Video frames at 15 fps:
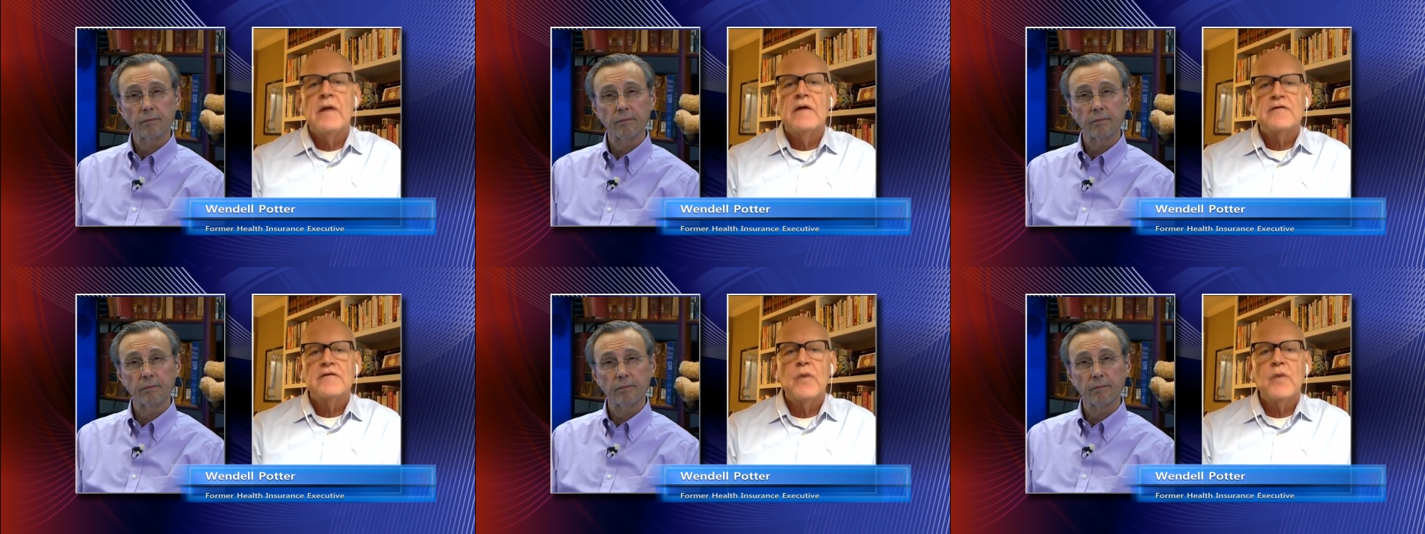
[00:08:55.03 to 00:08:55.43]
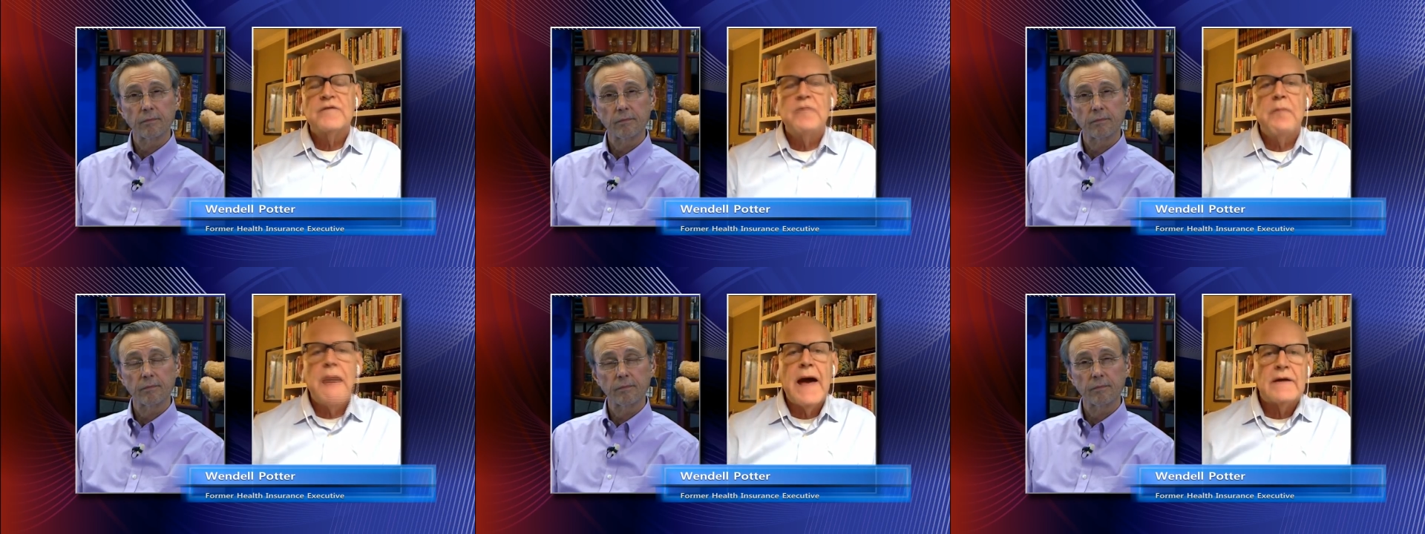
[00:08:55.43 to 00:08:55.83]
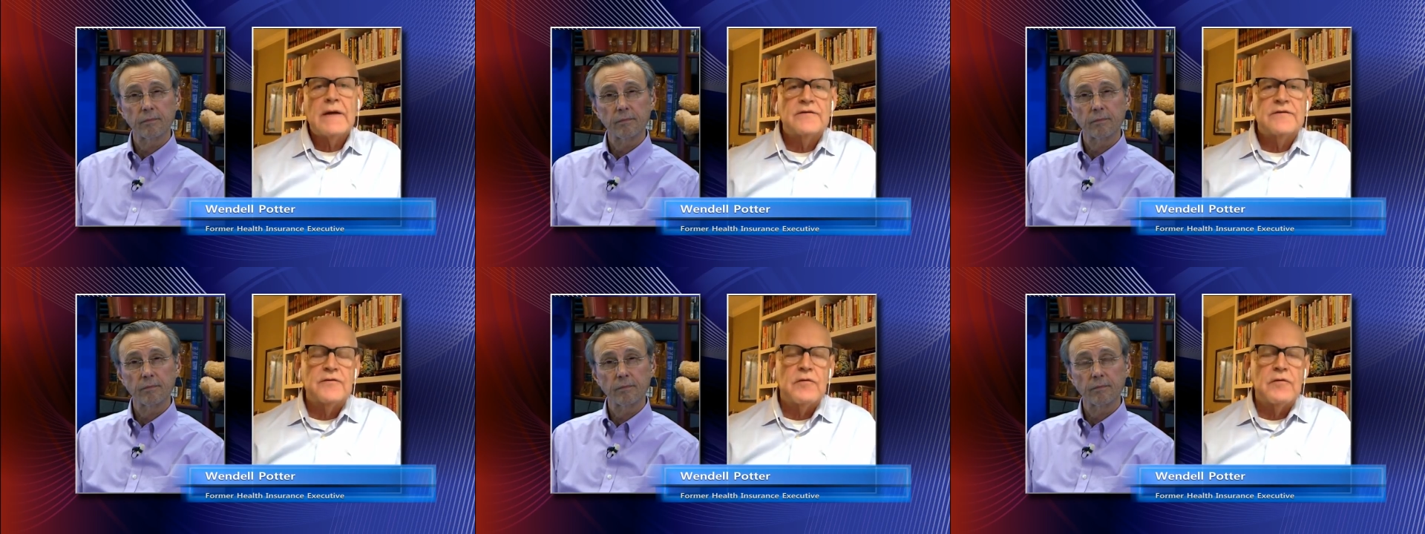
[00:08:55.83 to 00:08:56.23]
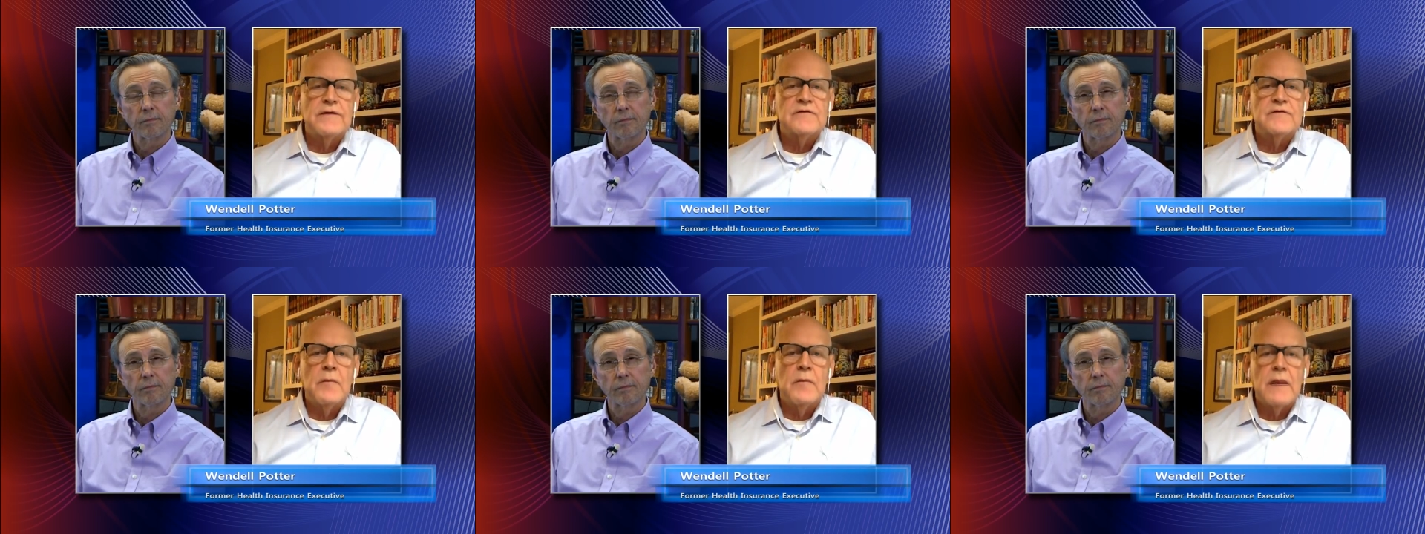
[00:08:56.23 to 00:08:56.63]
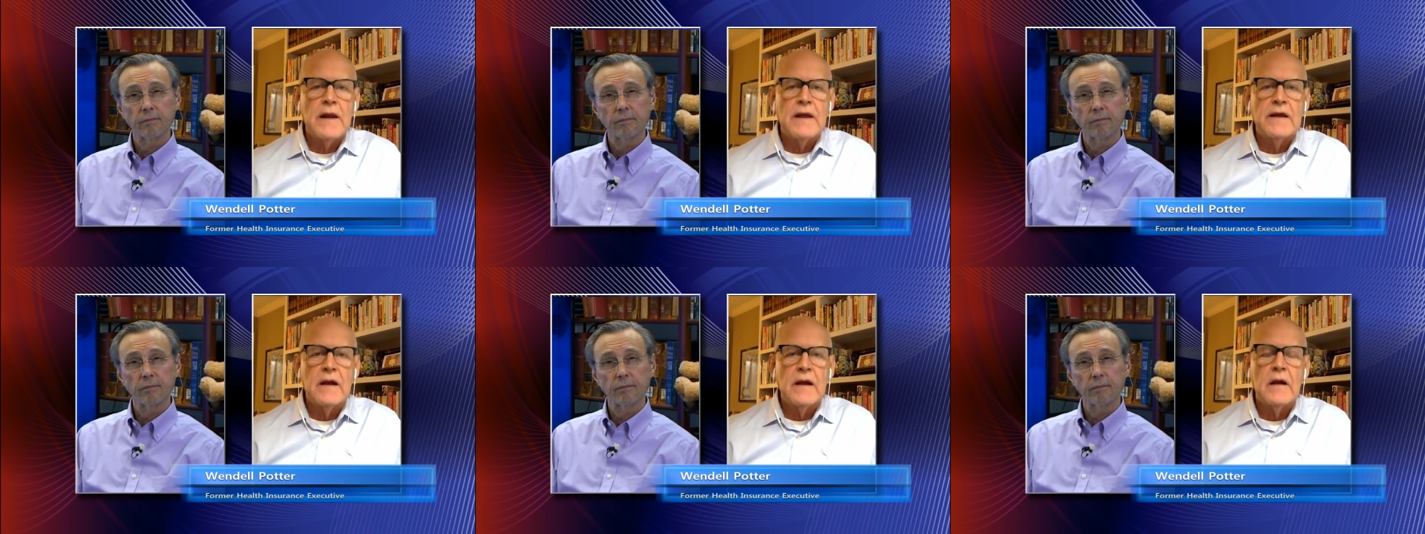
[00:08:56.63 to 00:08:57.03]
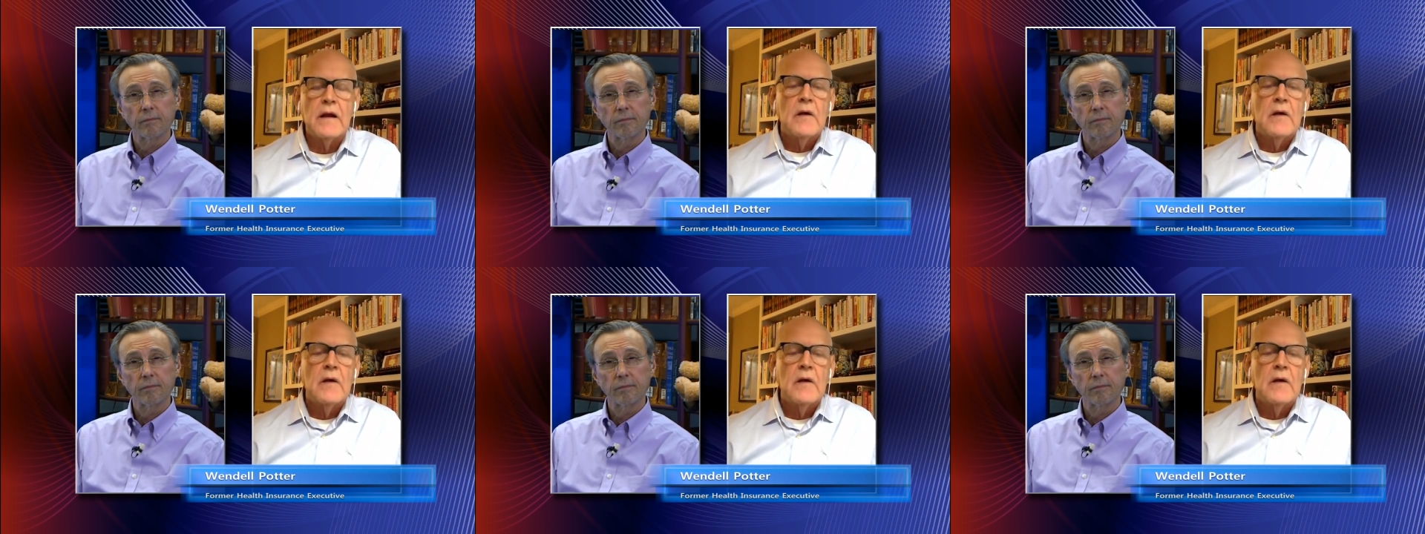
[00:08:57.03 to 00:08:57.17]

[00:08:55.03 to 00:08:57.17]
Speaker 1: switch back to traditional Medicare,